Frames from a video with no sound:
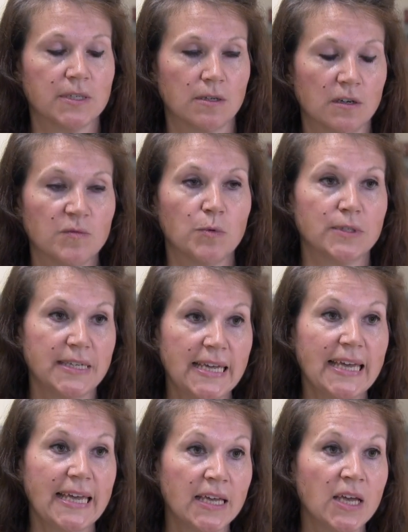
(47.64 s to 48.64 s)
staff body
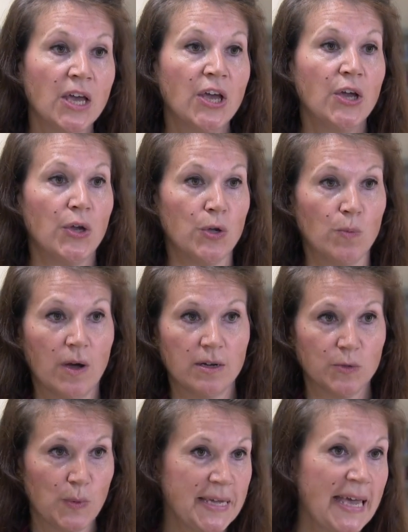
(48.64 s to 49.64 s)
here who
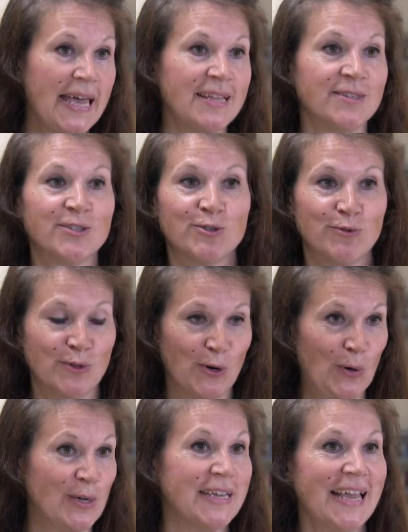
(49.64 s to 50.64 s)
worked weekends through the
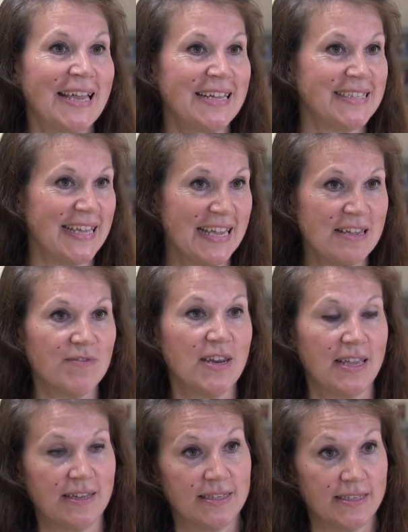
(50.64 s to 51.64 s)
holidays,
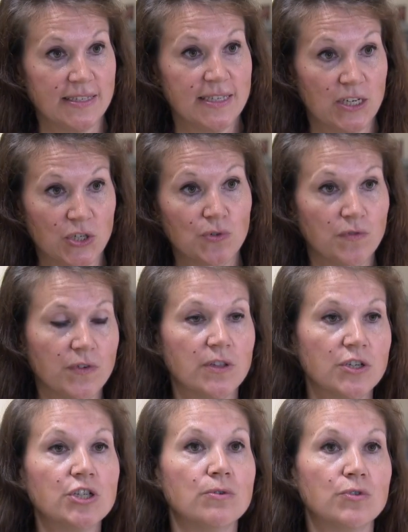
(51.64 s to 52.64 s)
evenings as additional for
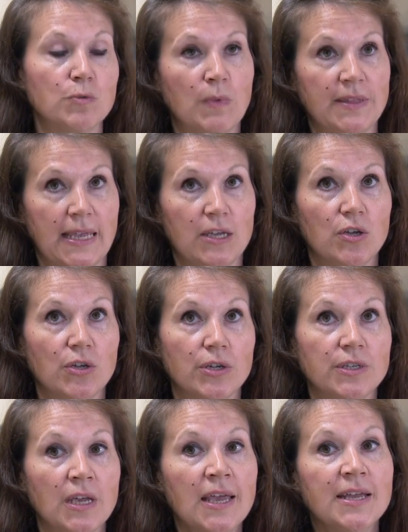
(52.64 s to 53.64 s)
the children when they
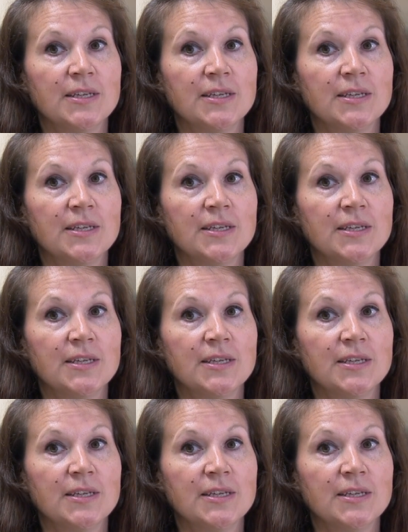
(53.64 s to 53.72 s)
could,